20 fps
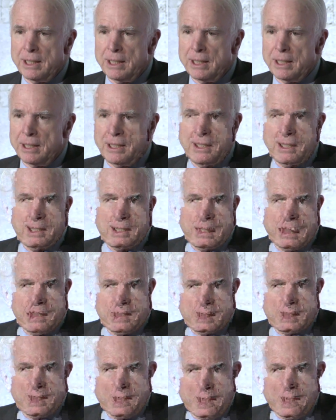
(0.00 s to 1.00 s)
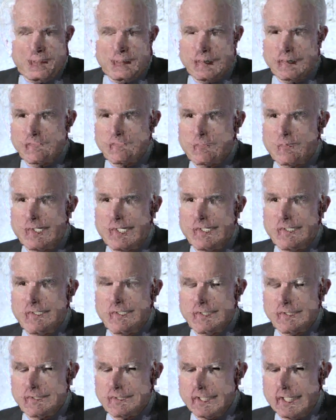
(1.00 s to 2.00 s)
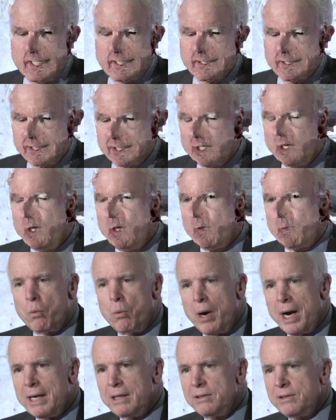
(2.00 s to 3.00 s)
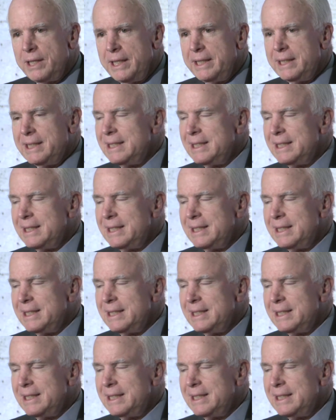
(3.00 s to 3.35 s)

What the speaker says: Just a stalling tactic while they